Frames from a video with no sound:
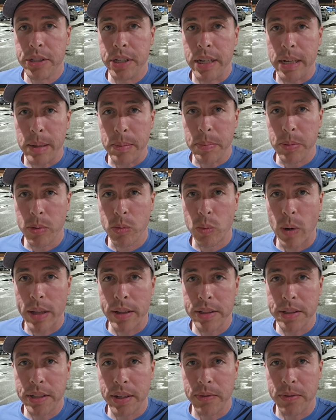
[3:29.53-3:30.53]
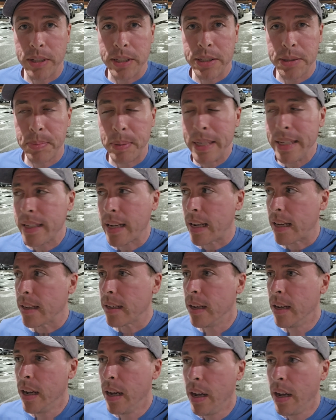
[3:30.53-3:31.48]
cheap, relatively speaking,